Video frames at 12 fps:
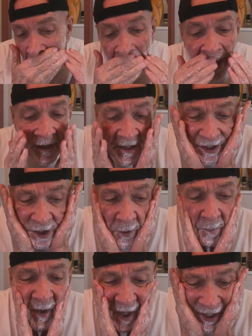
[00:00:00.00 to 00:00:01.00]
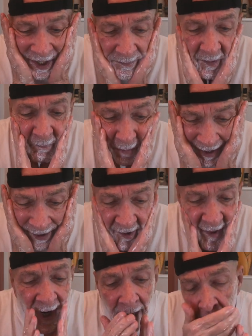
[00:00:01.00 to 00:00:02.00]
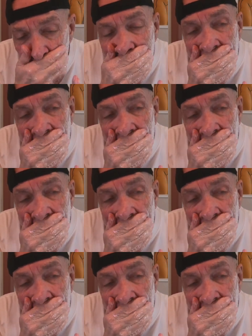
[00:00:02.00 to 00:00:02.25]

And I had COPD be part of that.